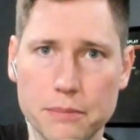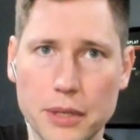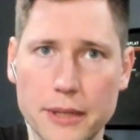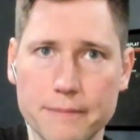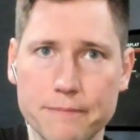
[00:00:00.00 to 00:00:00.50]

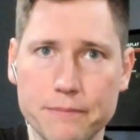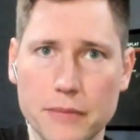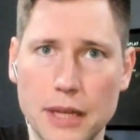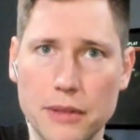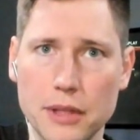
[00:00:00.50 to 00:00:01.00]
But
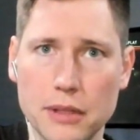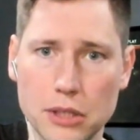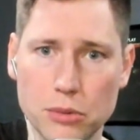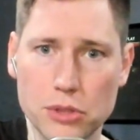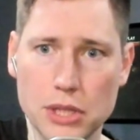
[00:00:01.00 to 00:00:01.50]
I think,
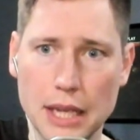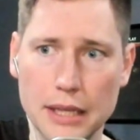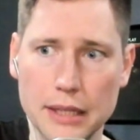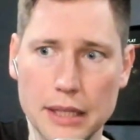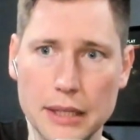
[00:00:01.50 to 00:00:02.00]
like you were
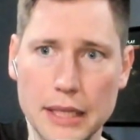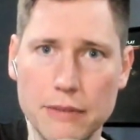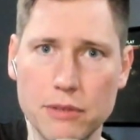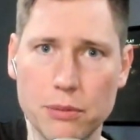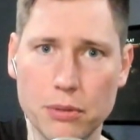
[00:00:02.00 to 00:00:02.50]
saying, uh,
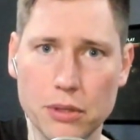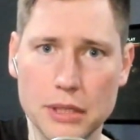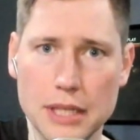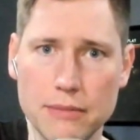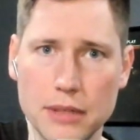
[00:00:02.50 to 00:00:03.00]
even for
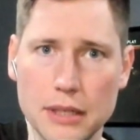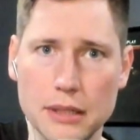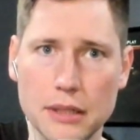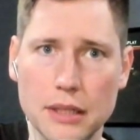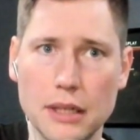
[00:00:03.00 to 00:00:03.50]
productivity,